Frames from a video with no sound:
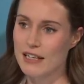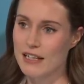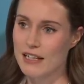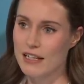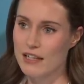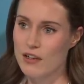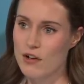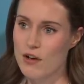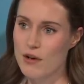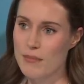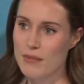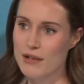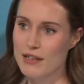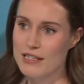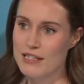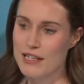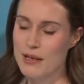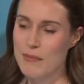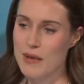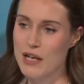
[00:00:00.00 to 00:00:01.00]
in common,
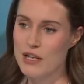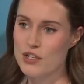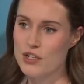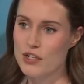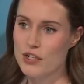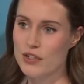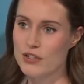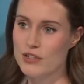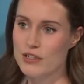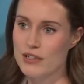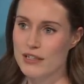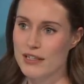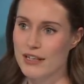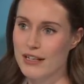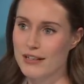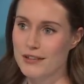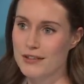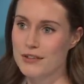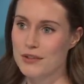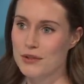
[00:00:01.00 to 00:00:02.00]
as I mentioned,
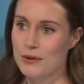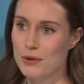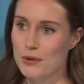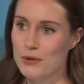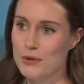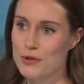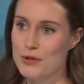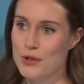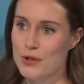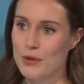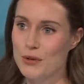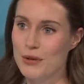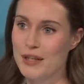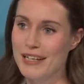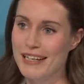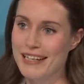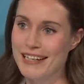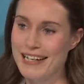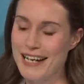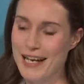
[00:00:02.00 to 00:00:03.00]
and also
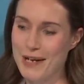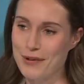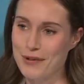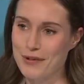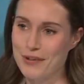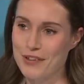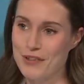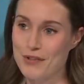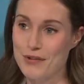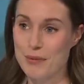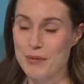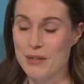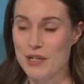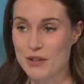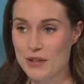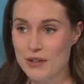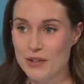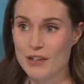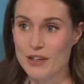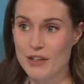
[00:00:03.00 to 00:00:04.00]
now
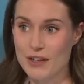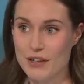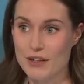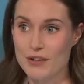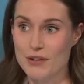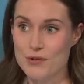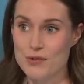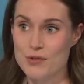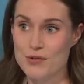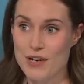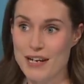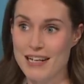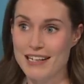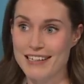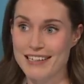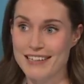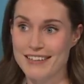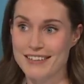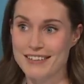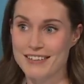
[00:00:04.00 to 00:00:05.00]
European Union and
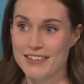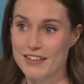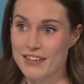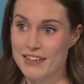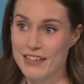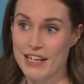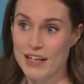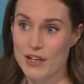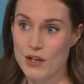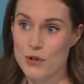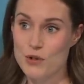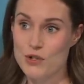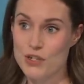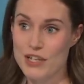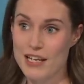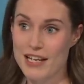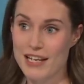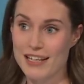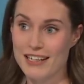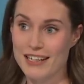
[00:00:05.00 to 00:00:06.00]
Australia are
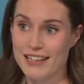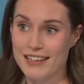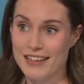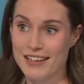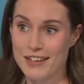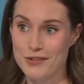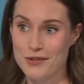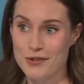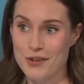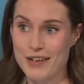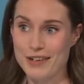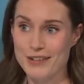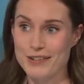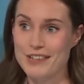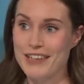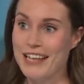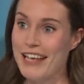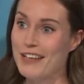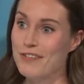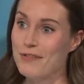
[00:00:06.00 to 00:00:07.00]
negotiating and trying
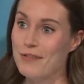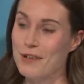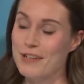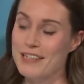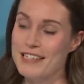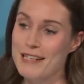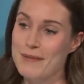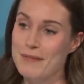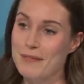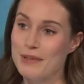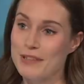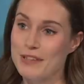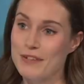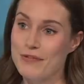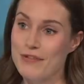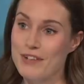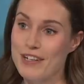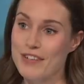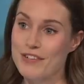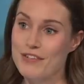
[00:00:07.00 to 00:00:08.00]
to get, for example, the
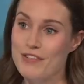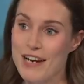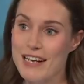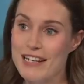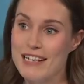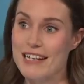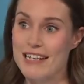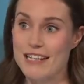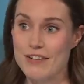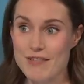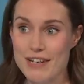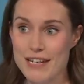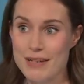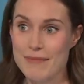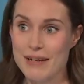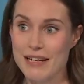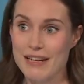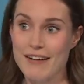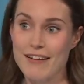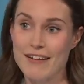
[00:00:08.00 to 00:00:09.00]
free trade agreement.